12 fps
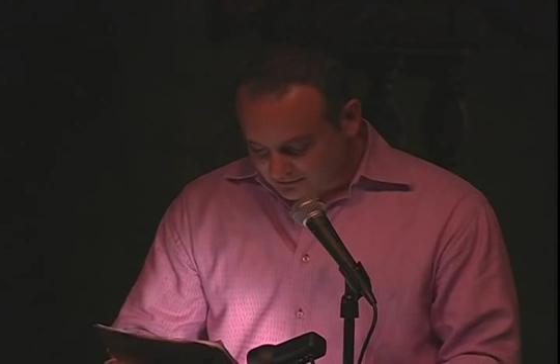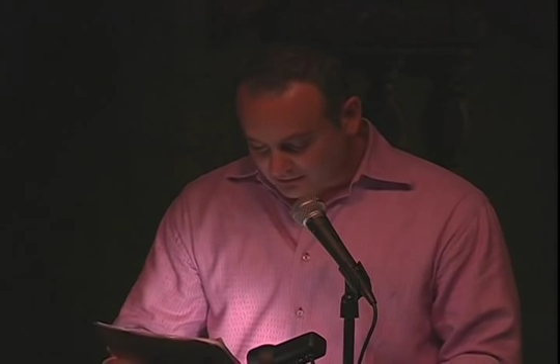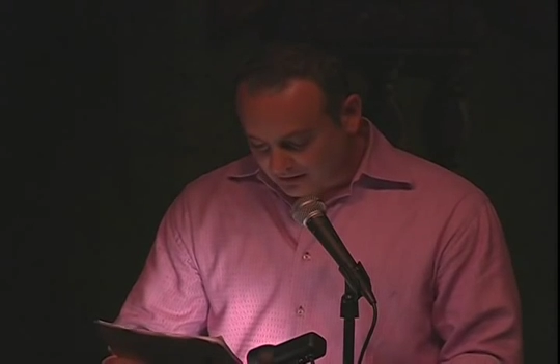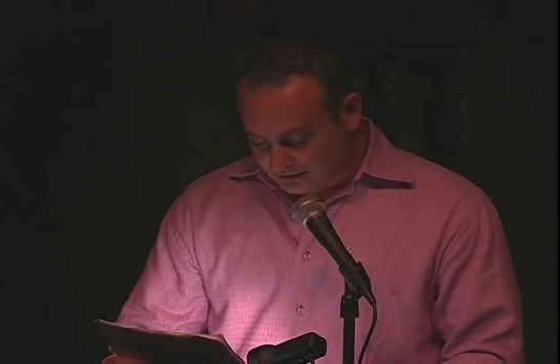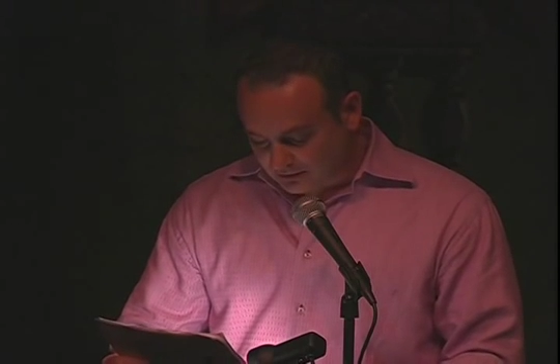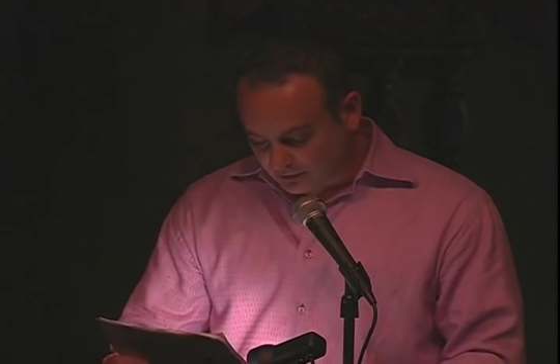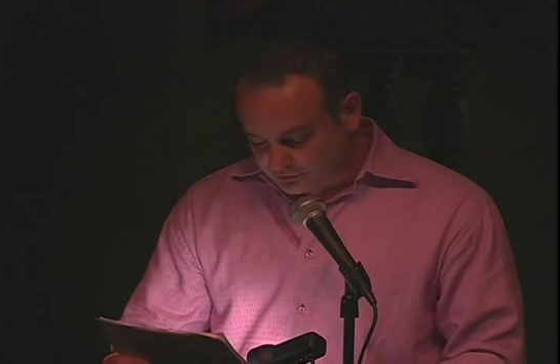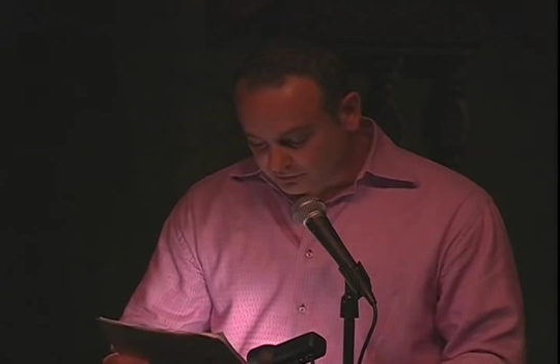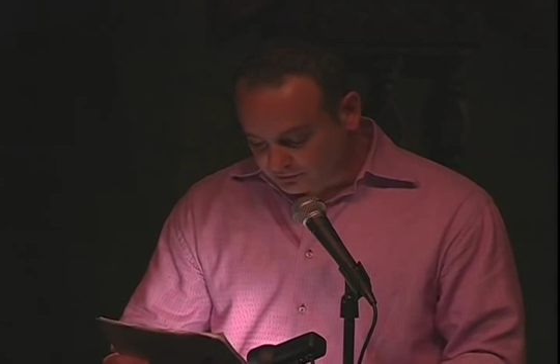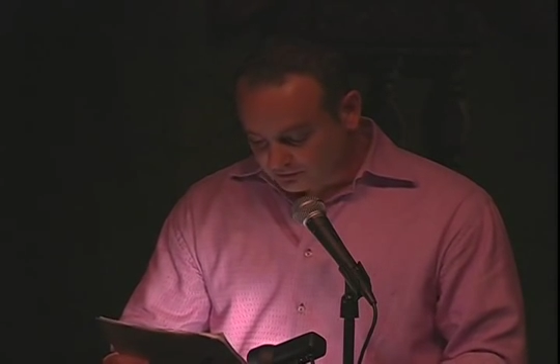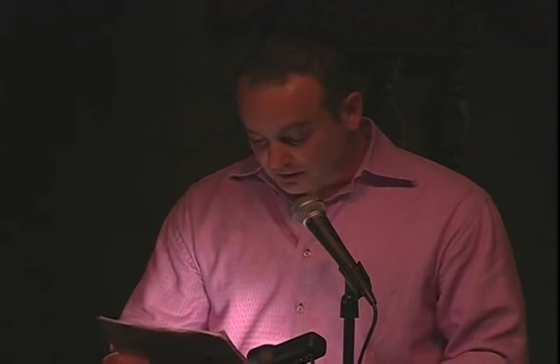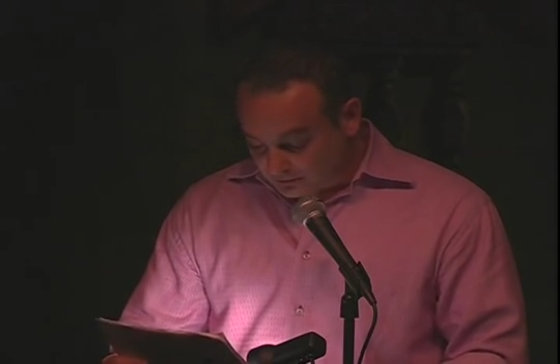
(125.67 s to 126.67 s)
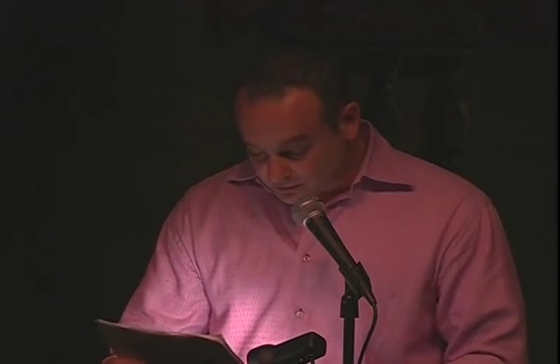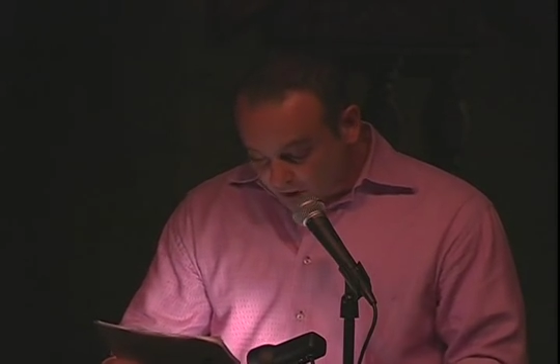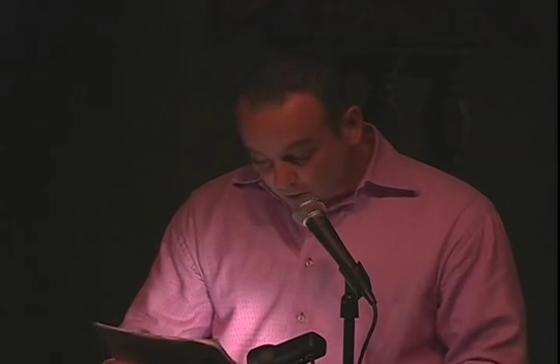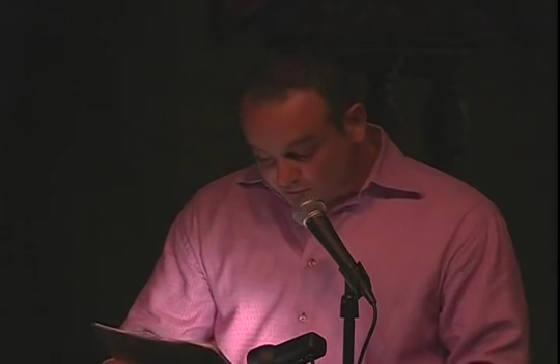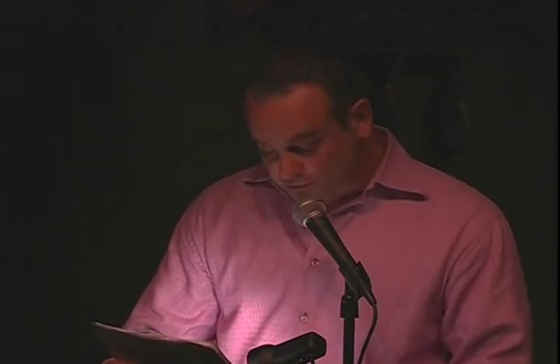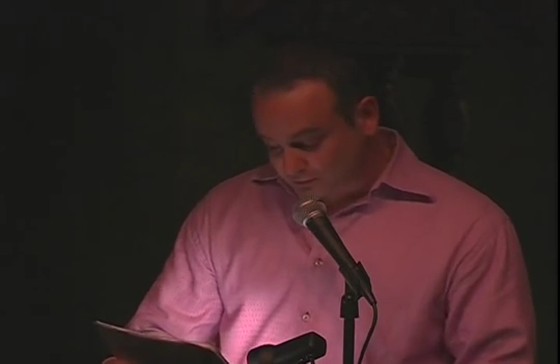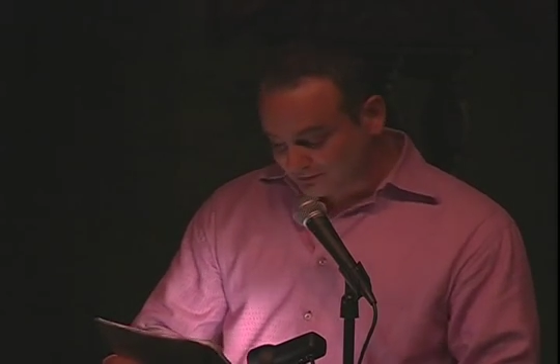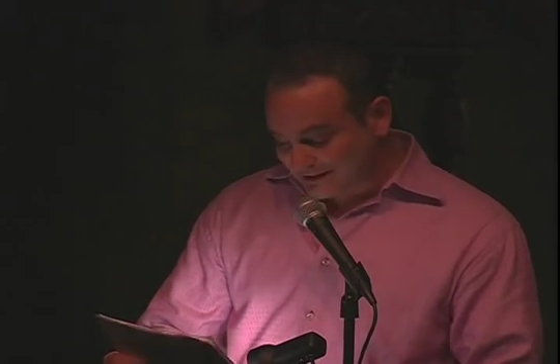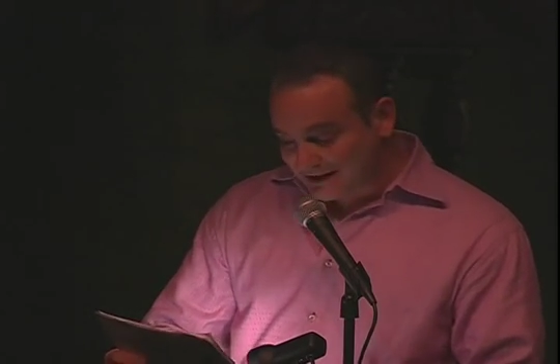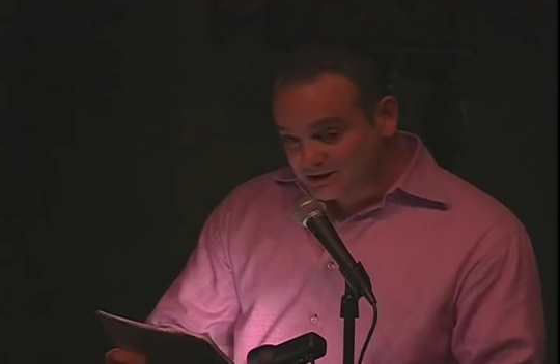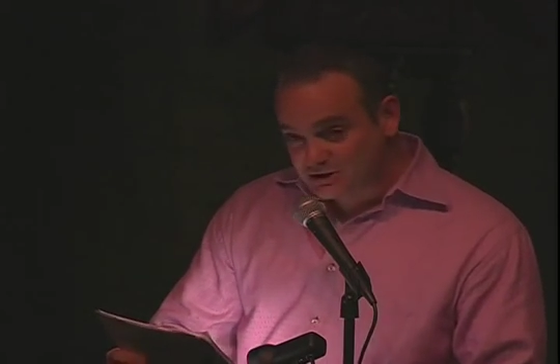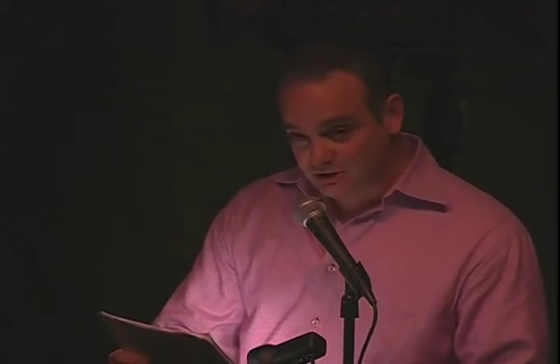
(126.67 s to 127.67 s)
and cultural
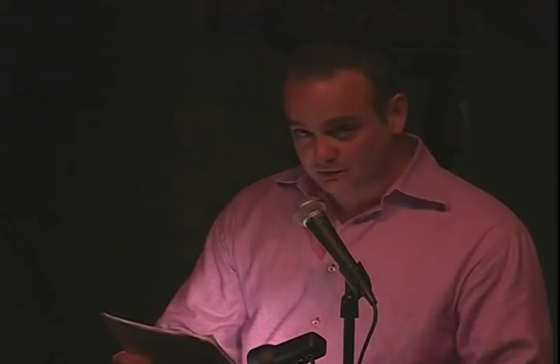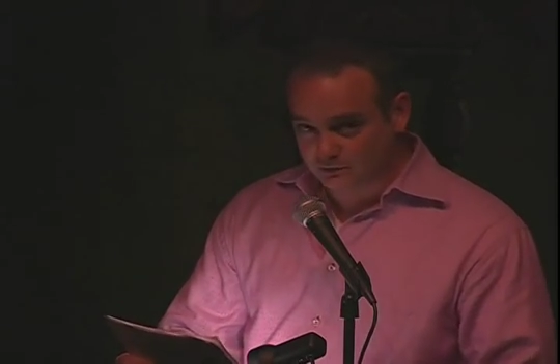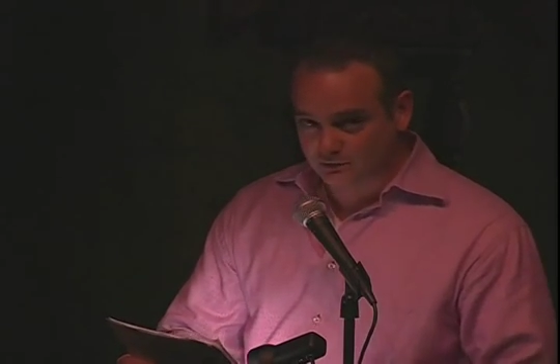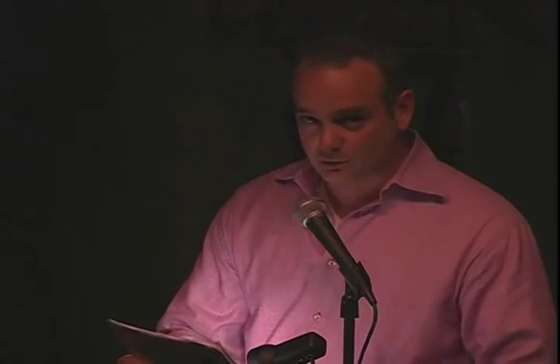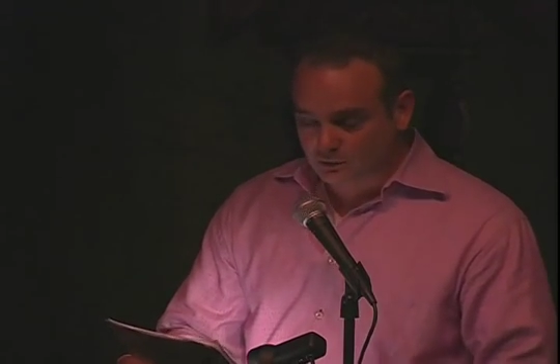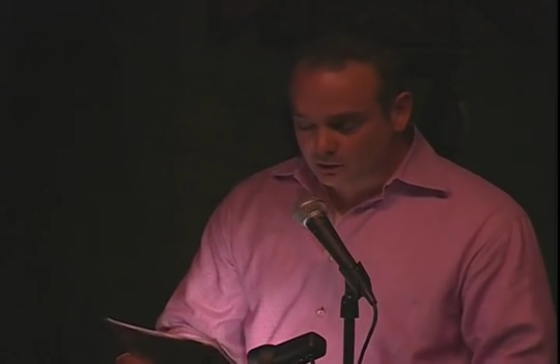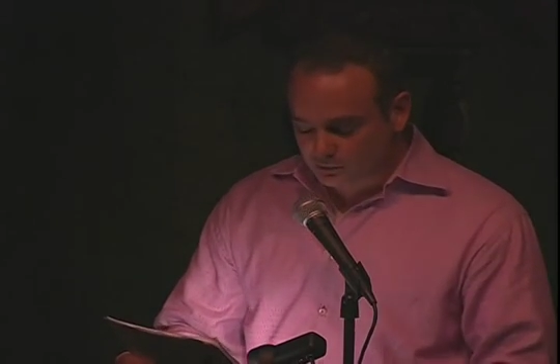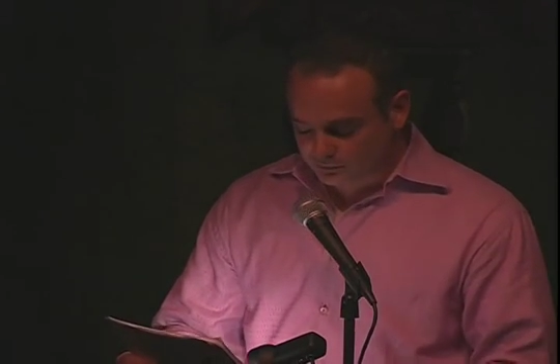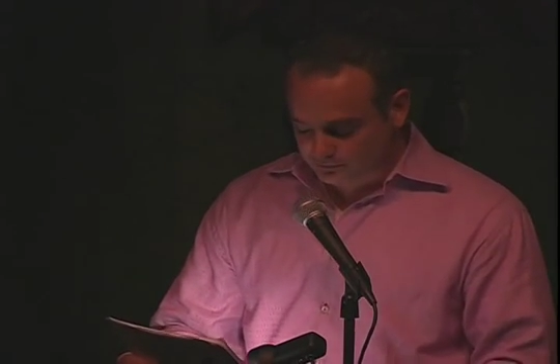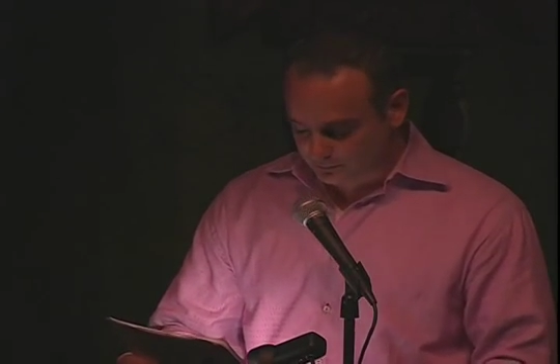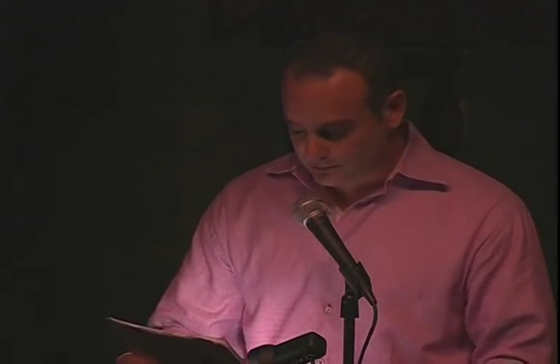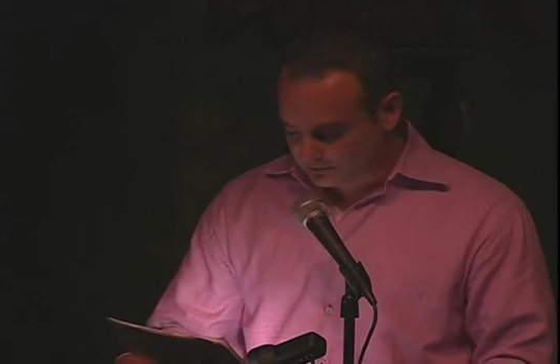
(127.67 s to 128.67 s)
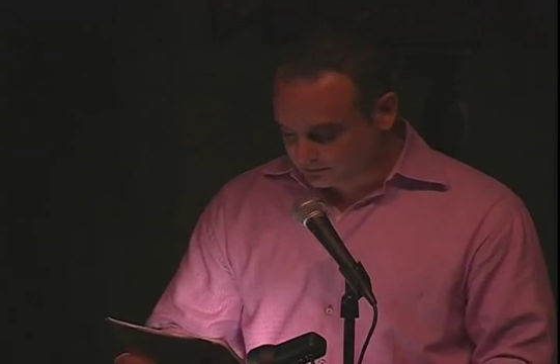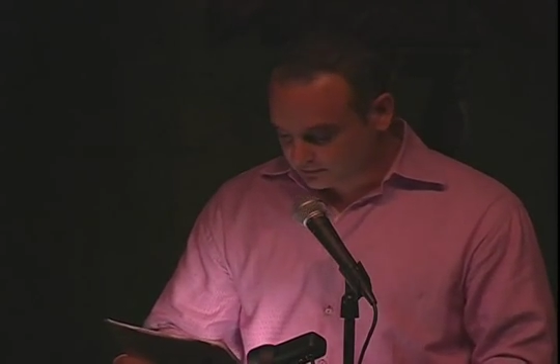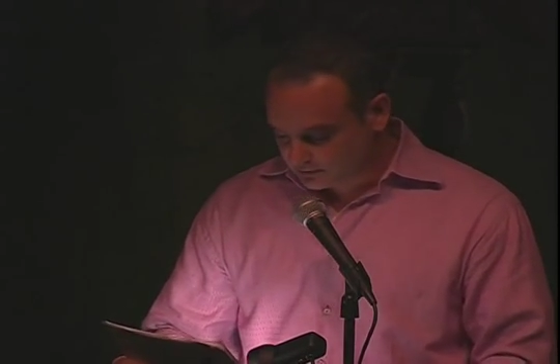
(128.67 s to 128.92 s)
tensions arose from it.